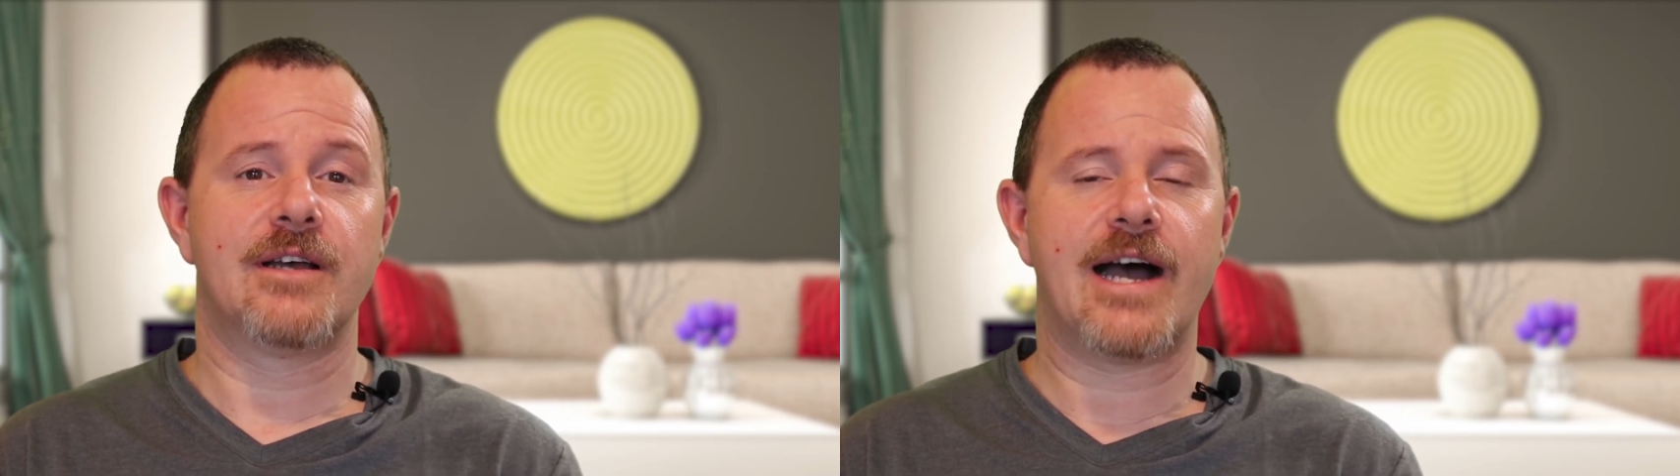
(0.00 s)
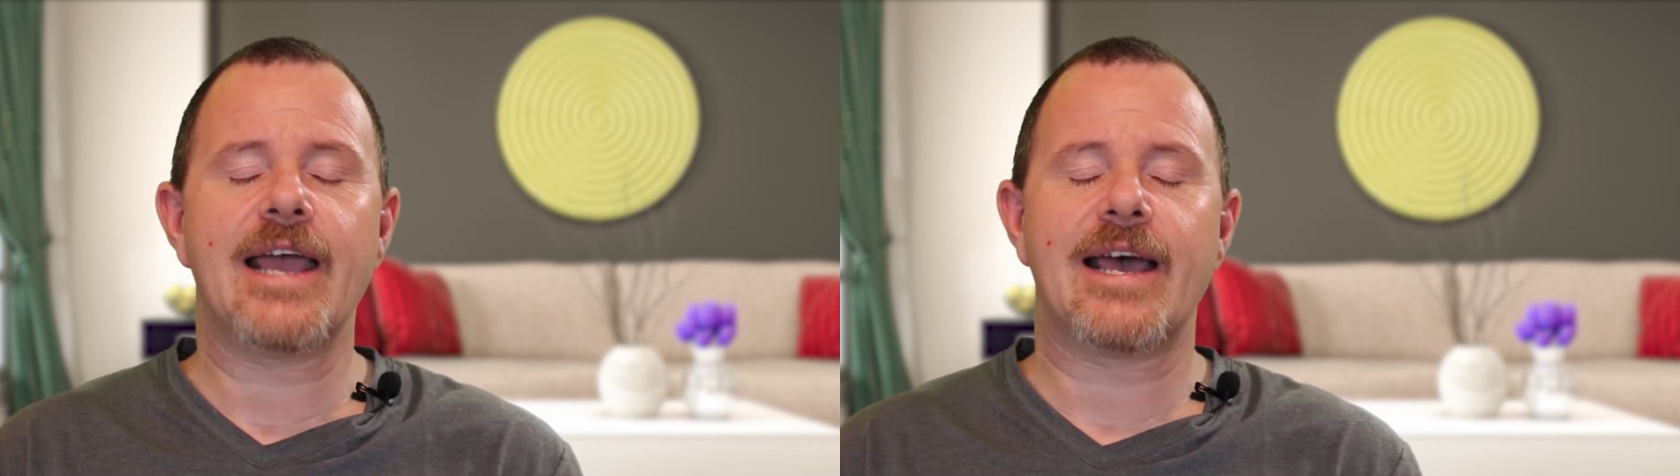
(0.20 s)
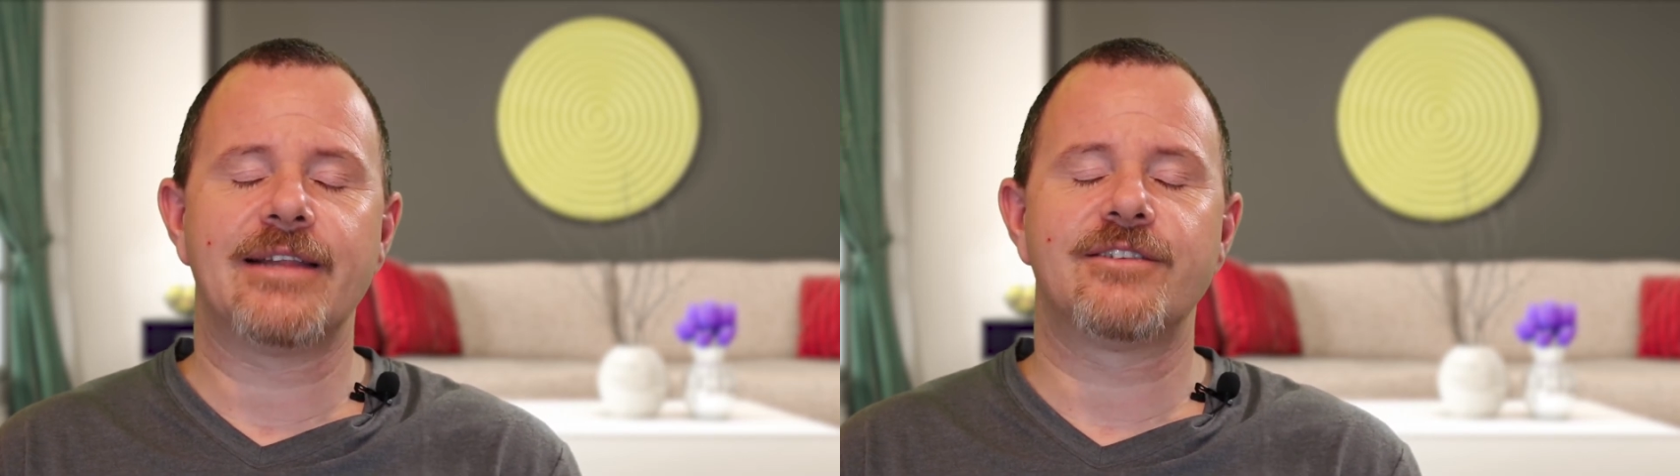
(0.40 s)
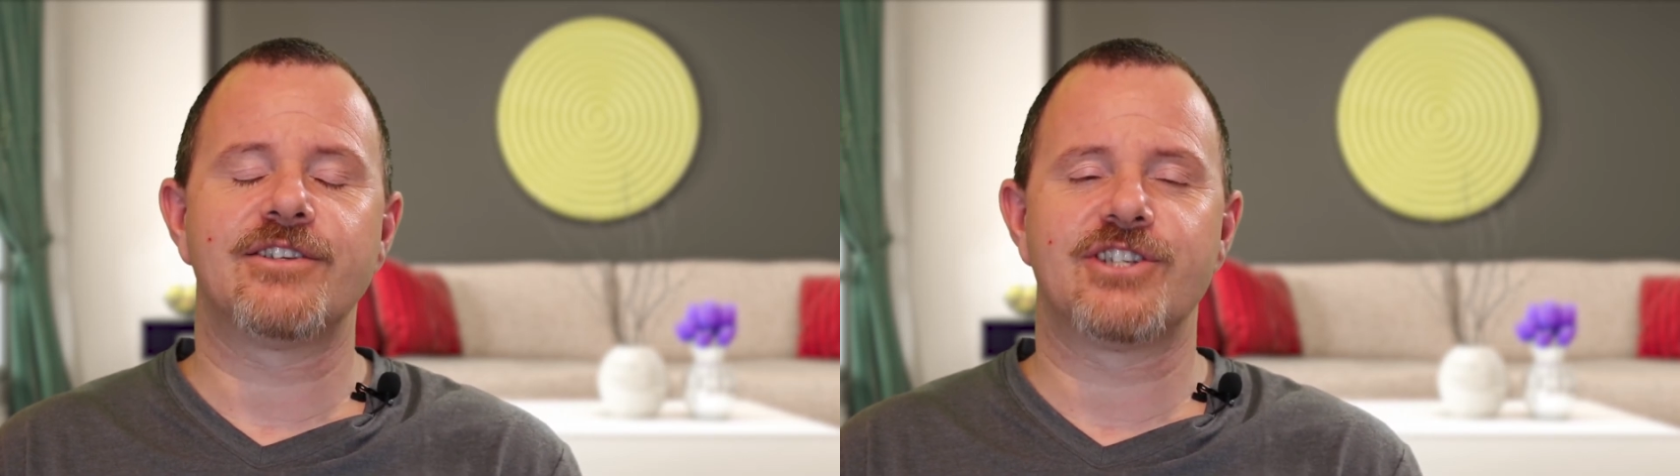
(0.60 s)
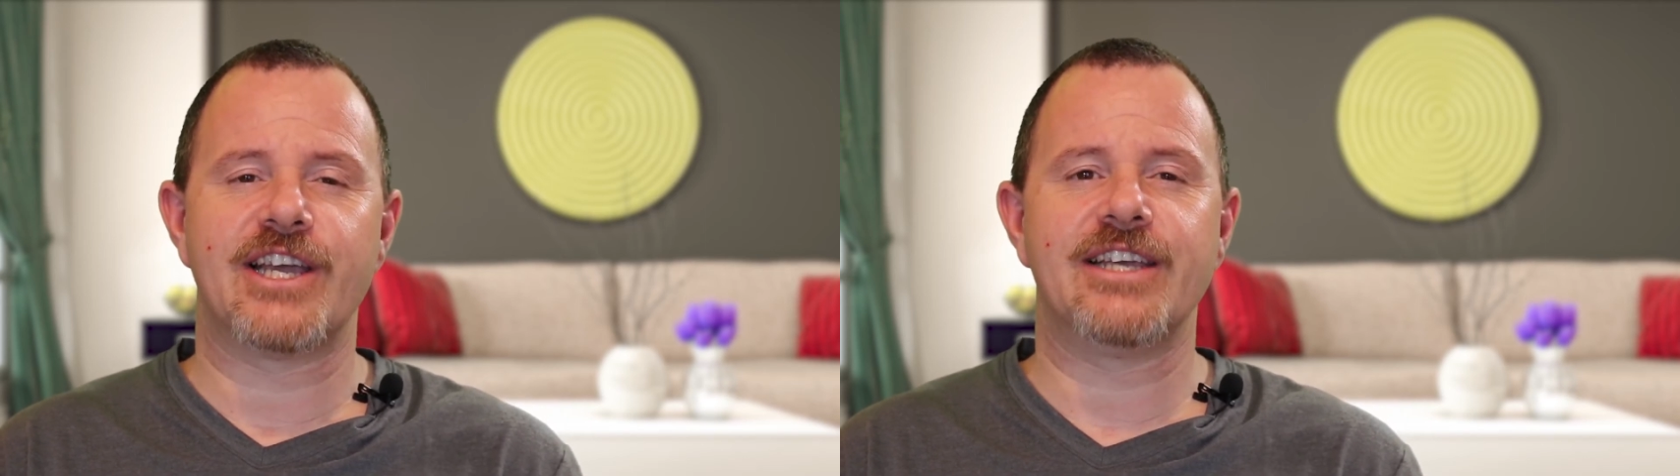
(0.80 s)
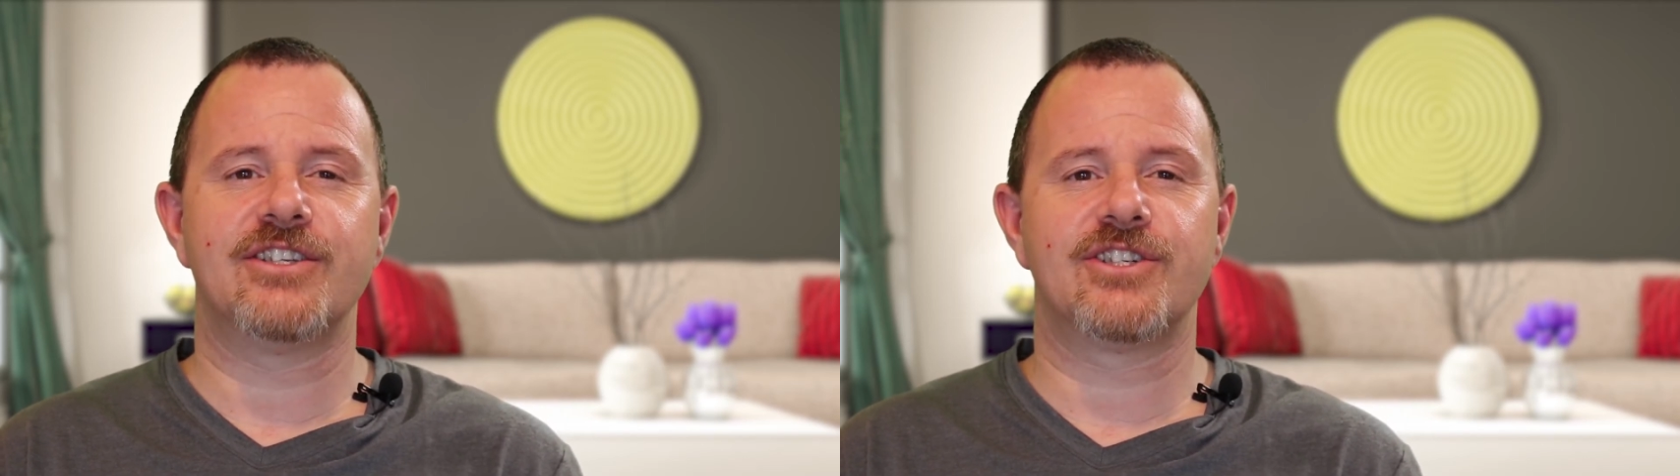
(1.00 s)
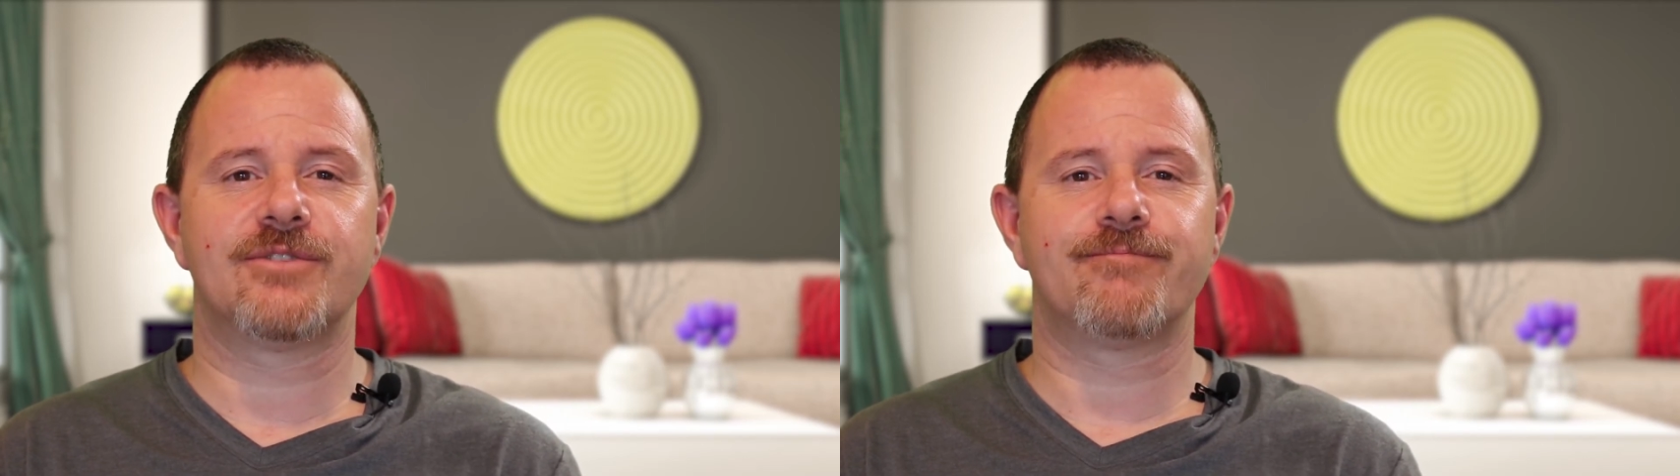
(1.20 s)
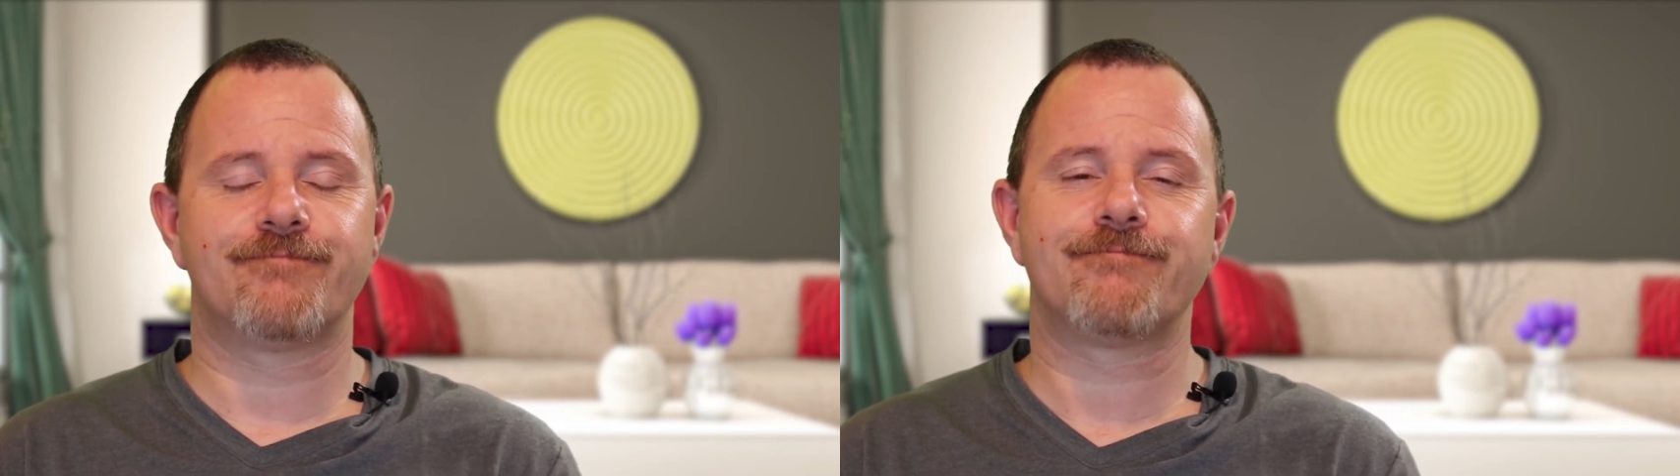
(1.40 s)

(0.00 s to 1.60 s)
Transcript: I had to change